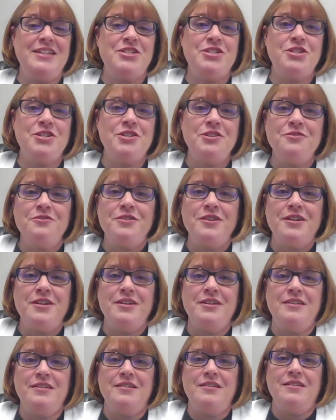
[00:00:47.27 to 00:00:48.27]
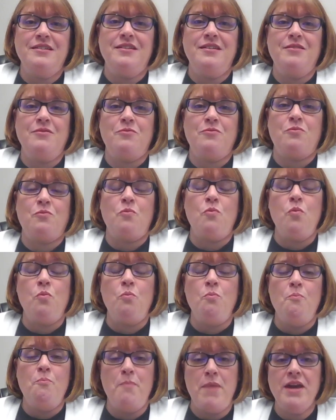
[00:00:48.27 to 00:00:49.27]
Children
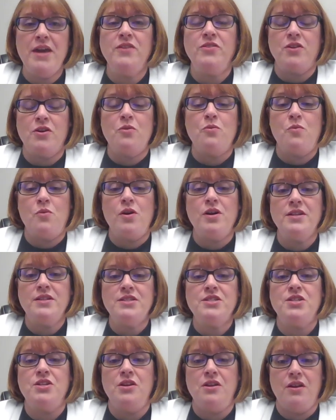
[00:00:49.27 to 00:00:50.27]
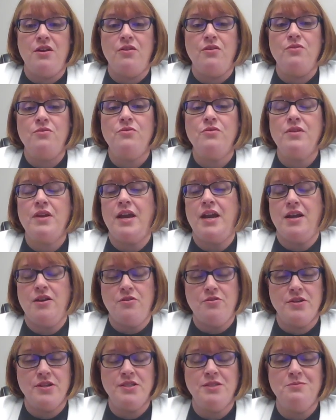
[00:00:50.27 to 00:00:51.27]
make their wants known
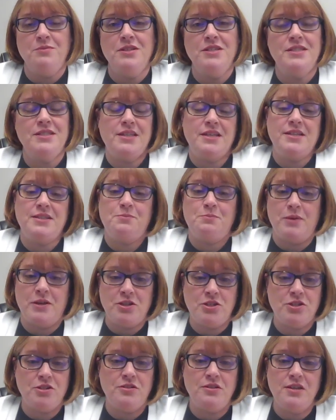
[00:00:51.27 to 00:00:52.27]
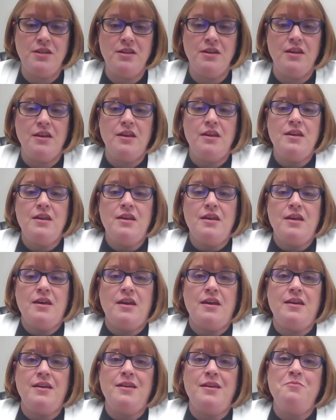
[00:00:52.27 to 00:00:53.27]
at Christmas, especially.
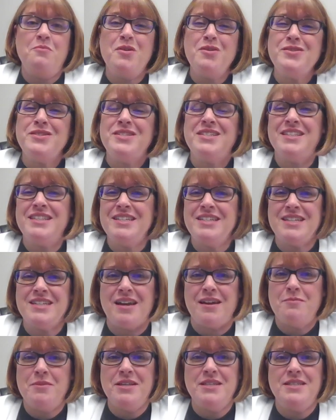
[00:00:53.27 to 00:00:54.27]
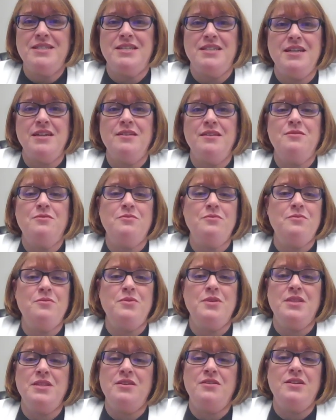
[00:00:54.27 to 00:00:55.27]
And most of the time it's done
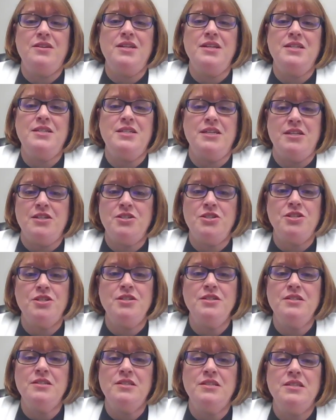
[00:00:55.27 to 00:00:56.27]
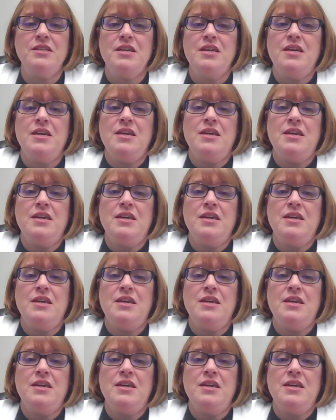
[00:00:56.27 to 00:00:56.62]
with good intentions.